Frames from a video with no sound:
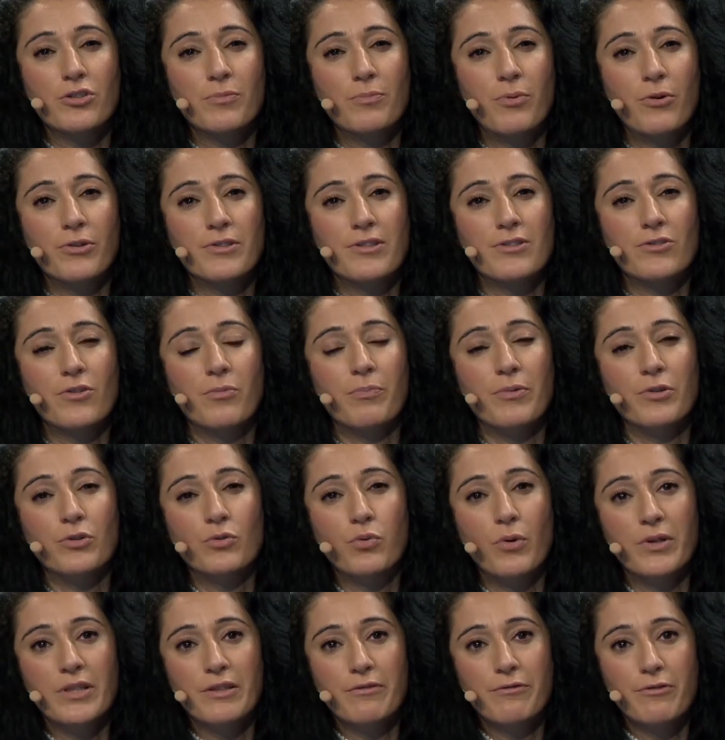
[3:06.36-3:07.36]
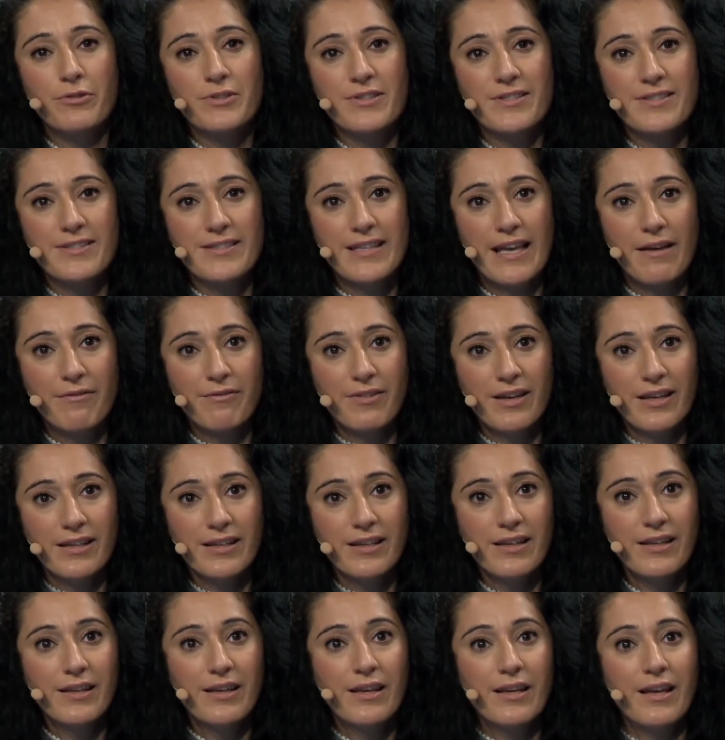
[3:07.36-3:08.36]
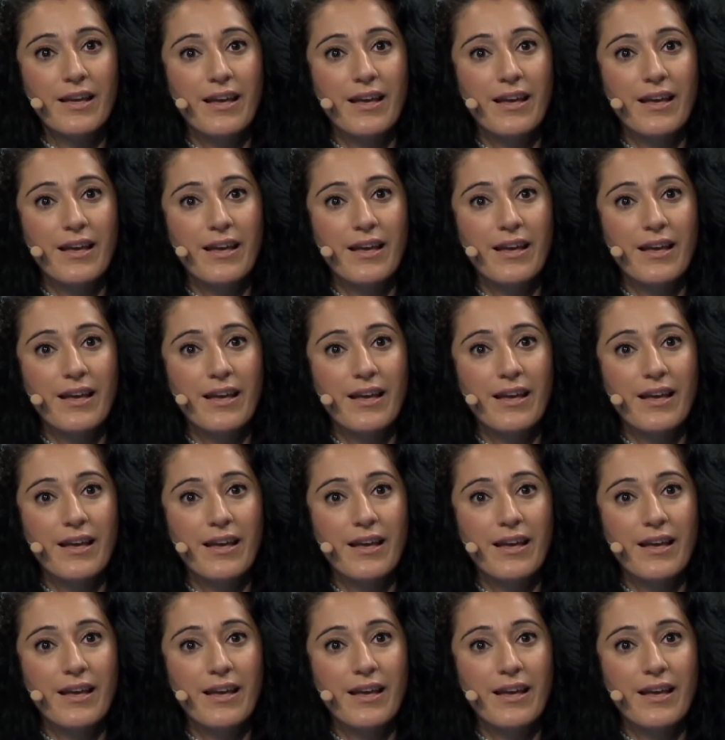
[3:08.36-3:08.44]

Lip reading: support is open 24/7,